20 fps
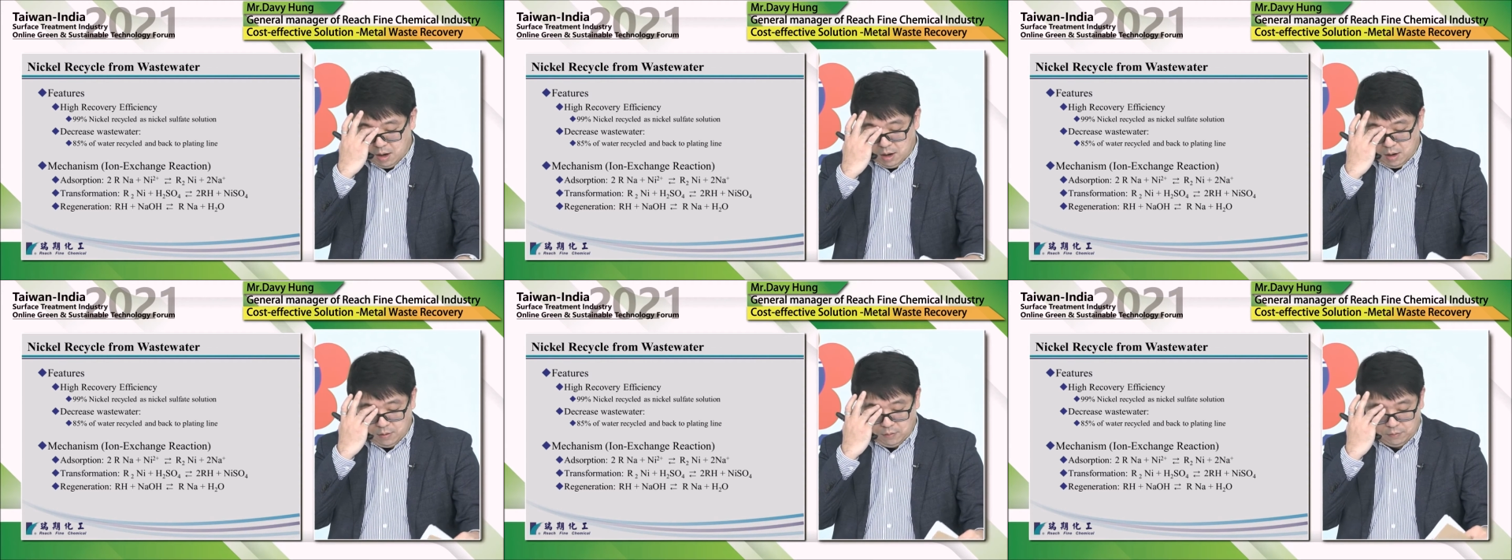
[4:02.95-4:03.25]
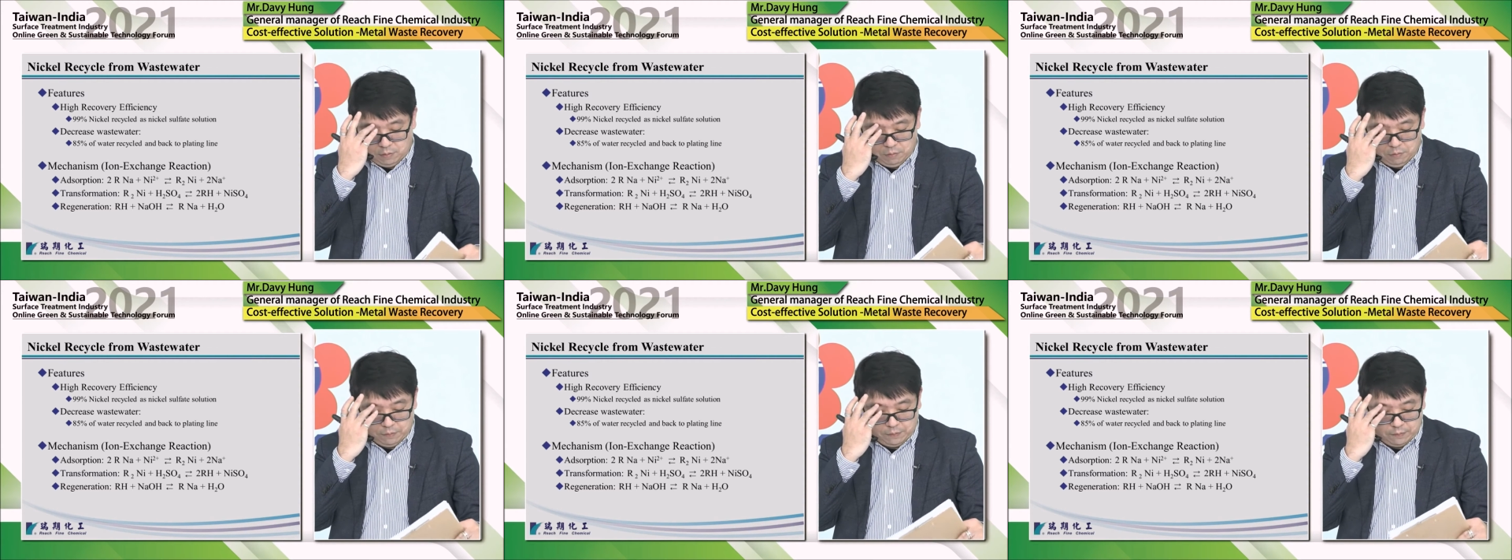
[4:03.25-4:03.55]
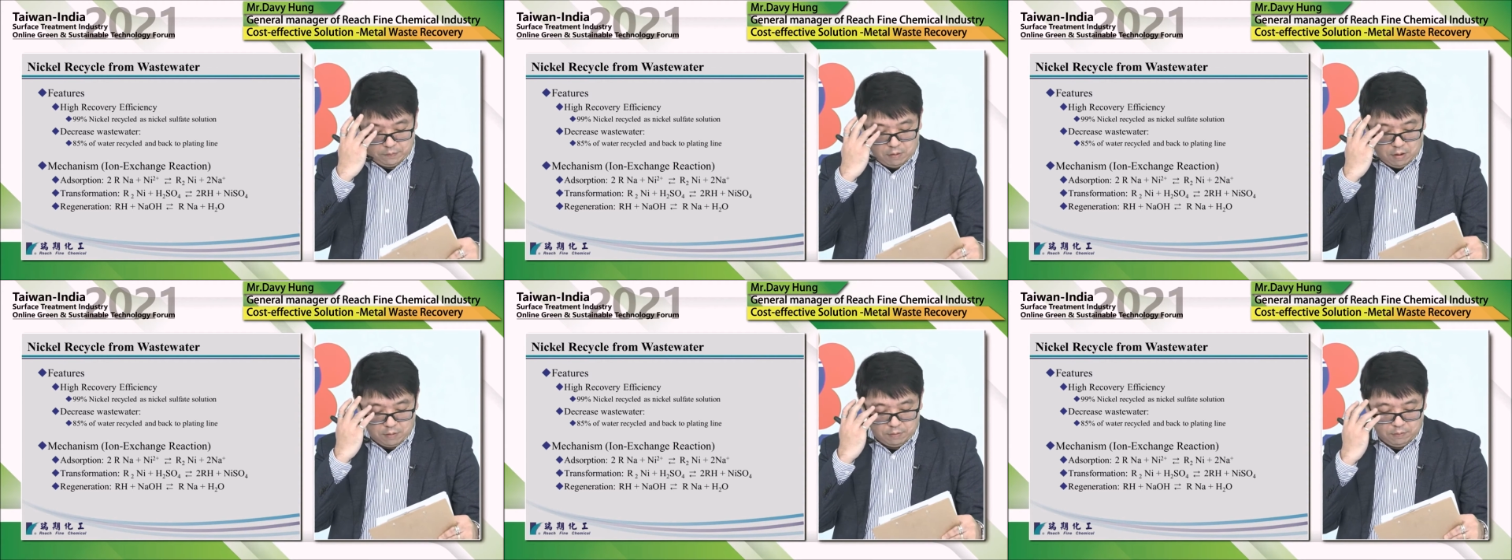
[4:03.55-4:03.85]
So we
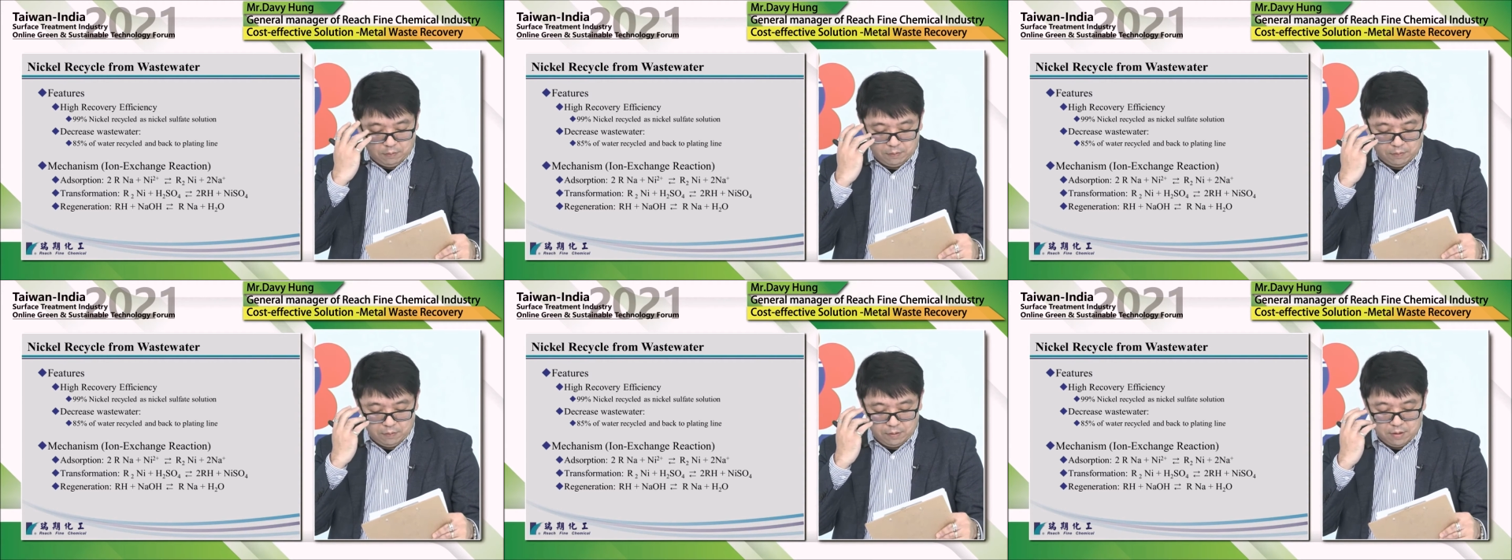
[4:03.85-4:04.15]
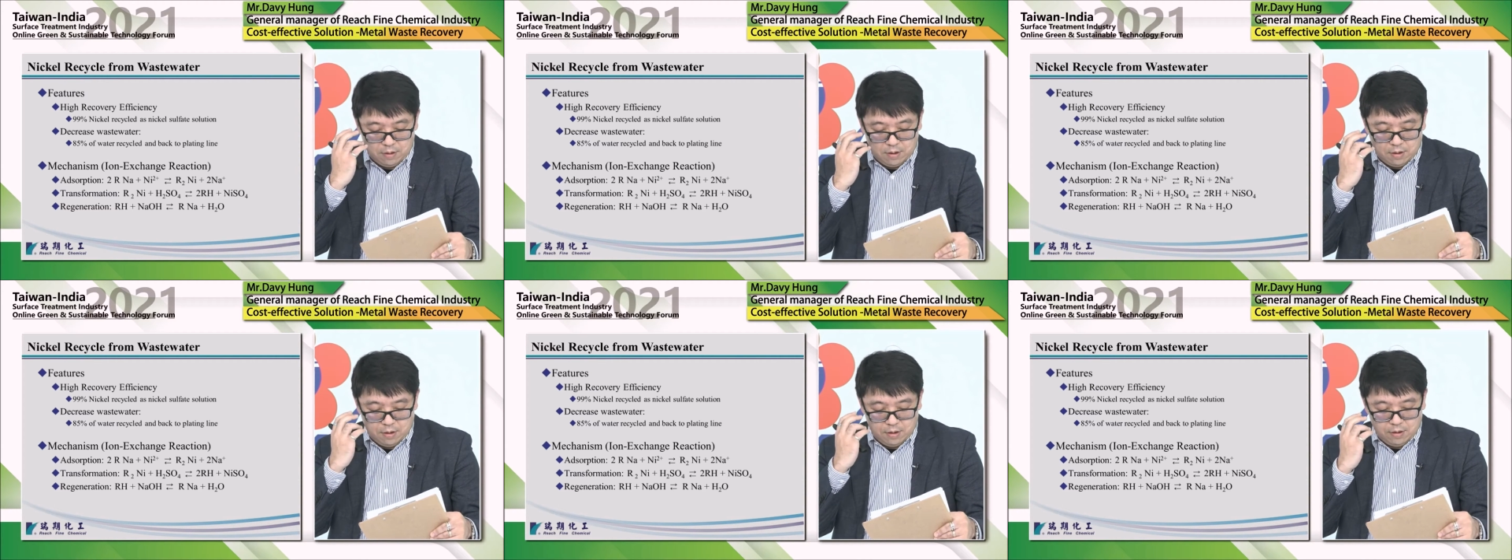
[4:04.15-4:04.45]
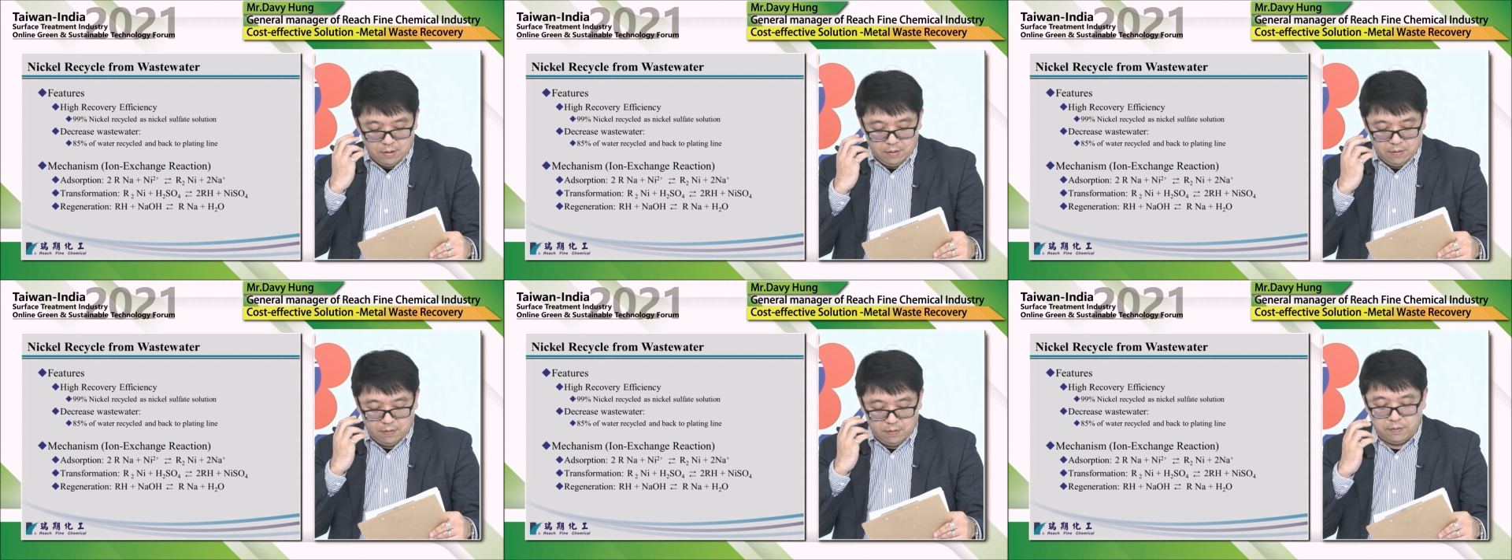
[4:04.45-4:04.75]
start to
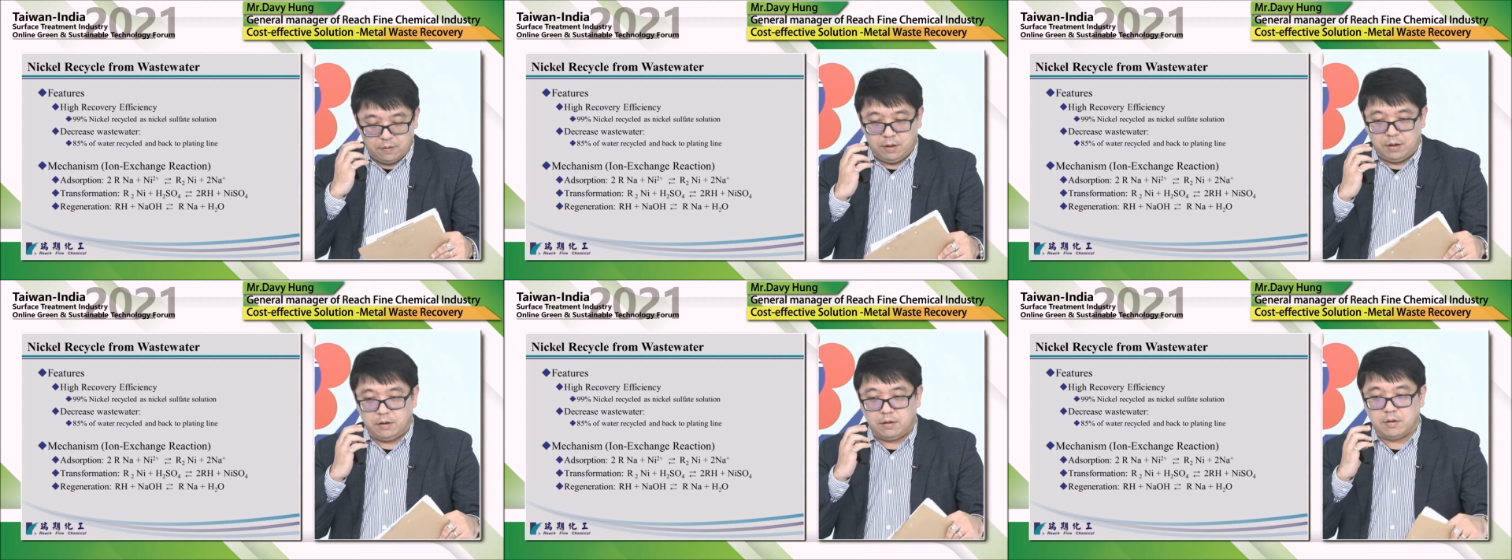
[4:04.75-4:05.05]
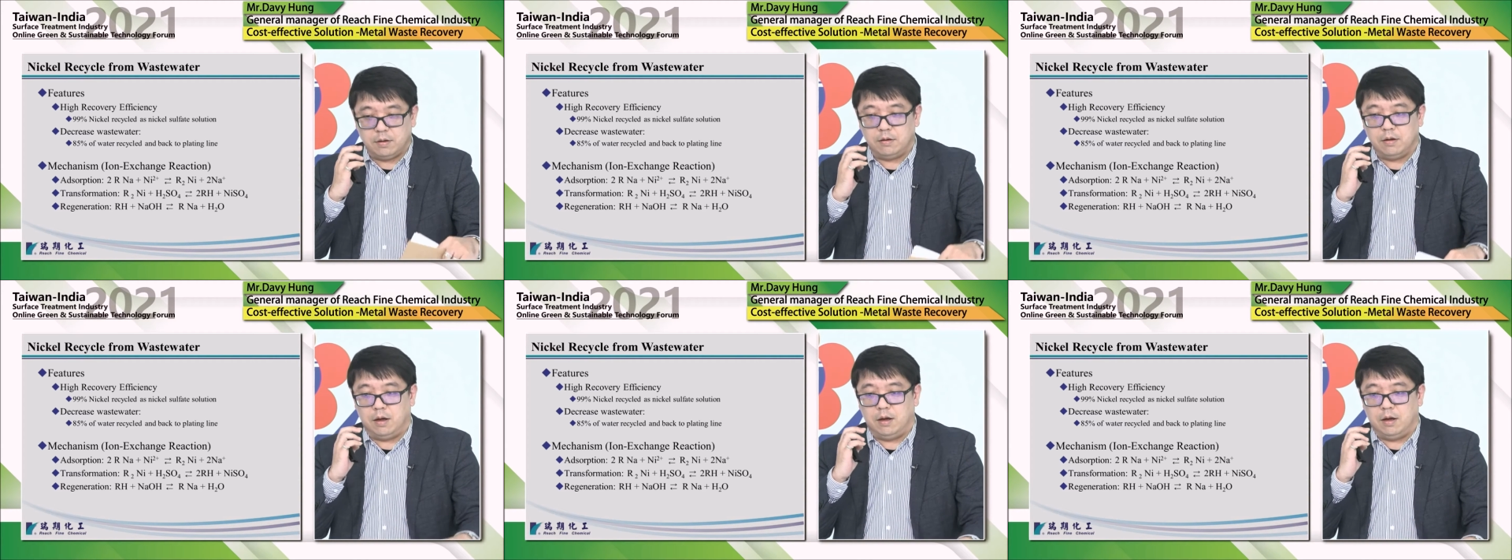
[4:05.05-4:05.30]
think